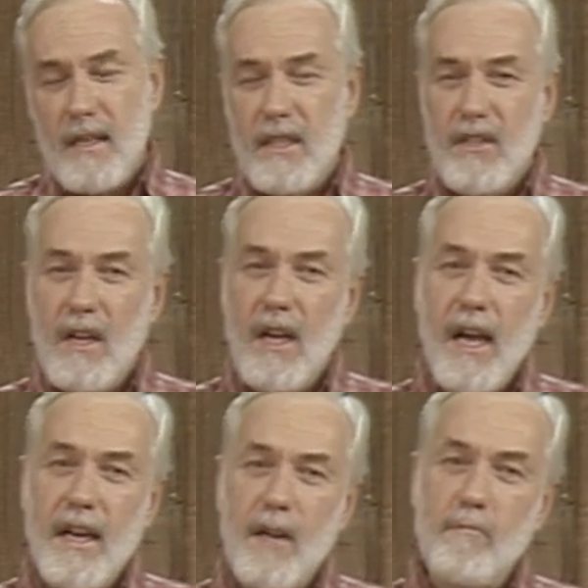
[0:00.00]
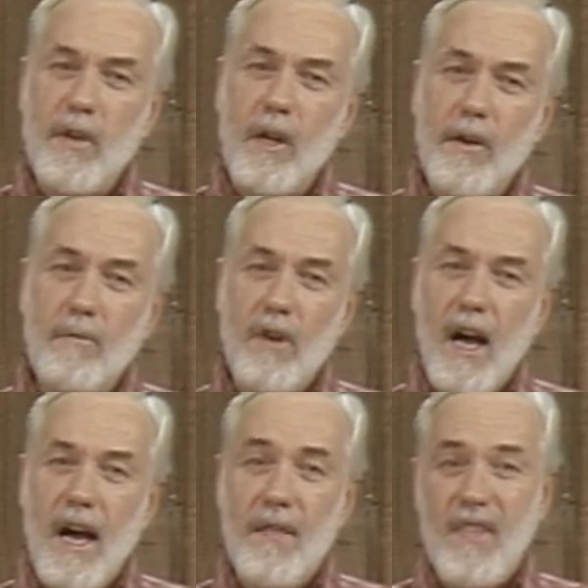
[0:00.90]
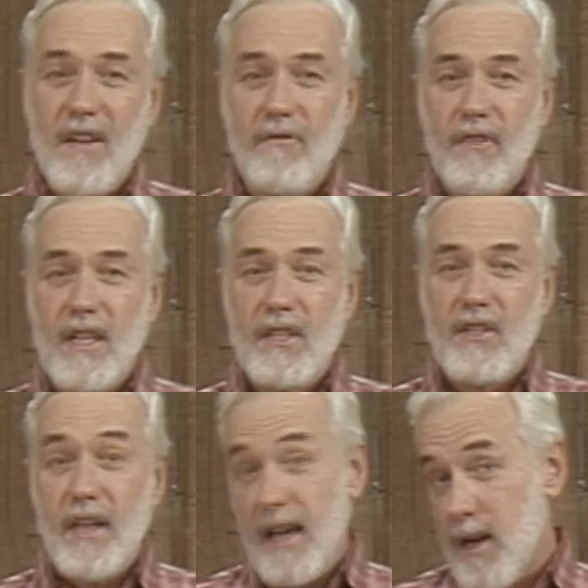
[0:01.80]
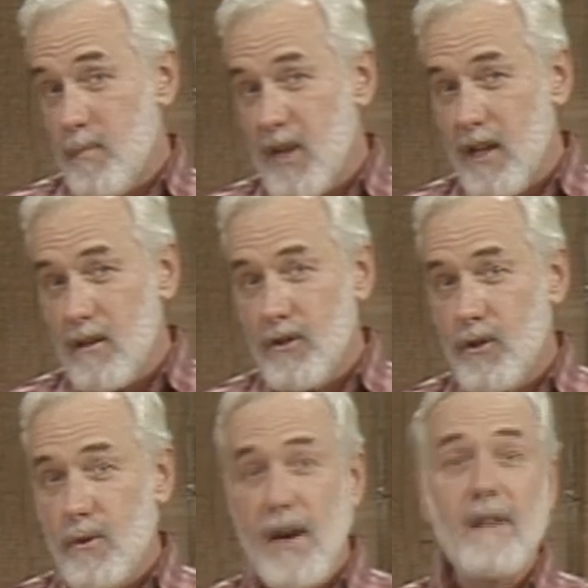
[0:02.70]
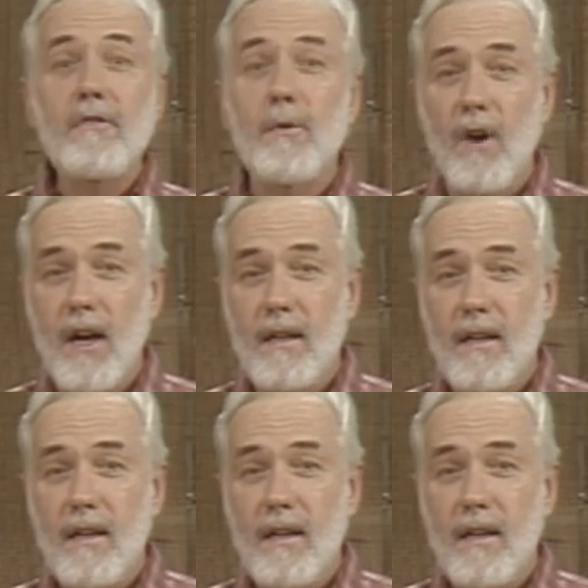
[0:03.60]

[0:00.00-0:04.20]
design and build a rod that fits and appeals to everyone.